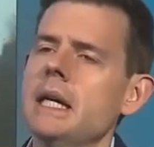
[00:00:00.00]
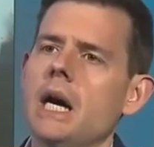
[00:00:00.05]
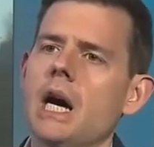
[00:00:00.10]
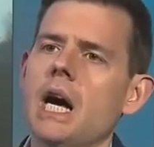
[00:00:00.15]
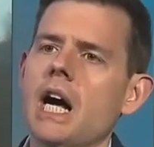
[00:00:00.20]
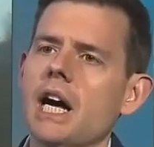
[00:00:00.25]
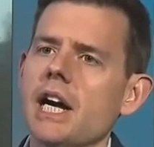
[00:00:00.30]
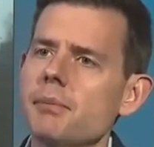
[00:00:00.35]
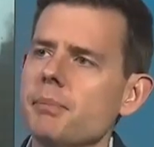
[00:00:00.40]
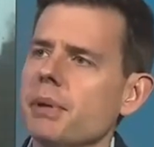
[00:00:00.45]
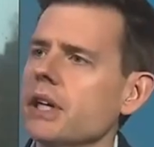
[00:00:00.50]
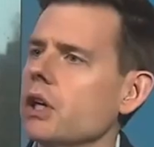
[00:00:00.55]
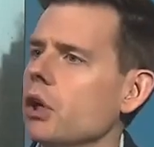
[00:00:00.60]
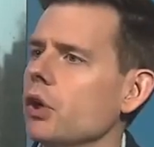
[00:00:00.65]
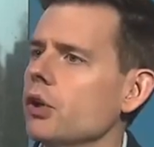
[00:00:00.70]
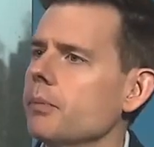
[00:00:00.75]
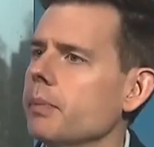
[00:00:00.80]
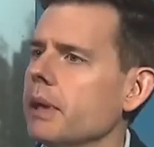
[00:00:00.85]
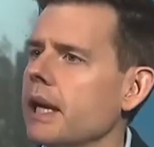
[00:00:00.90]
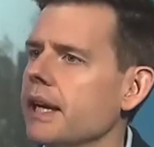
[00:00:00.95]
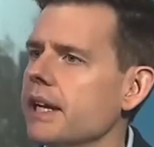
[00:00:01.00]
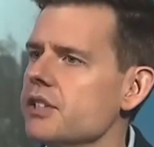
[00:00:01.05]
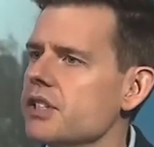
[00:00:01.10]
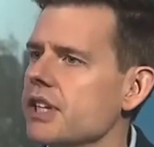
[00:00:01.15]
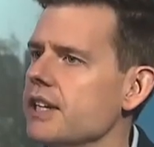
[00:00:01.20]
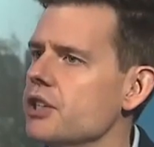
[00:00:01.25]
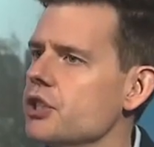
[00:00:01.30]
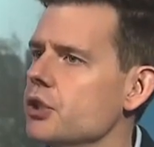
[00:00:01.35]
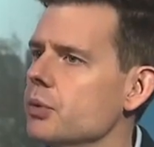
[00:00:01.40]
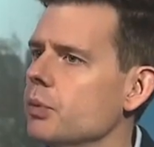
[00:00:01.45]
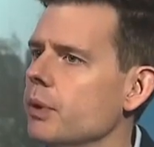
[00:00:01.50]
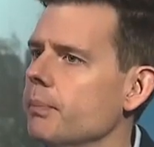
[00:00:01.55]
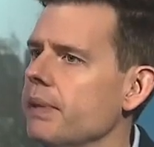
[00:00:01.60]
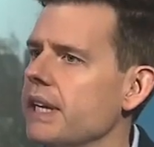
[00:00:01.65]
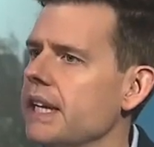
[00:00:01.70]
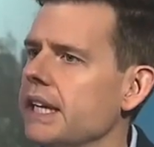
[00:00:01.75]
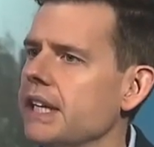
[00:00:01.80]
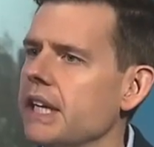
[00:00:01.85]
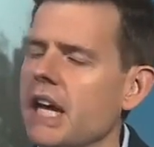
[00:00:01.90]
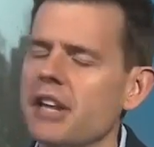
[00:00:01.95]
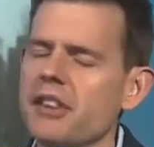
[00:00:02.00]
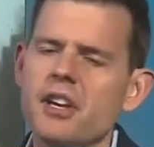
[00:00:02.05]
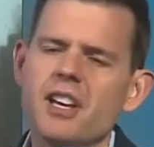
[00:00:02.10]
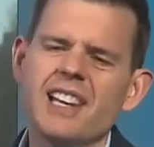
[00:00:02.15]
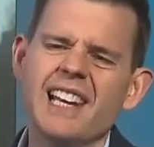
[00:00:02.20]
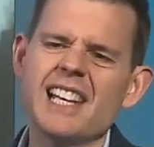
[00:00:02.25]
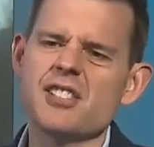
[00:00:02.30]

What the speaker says: hyper-globalisation would be another.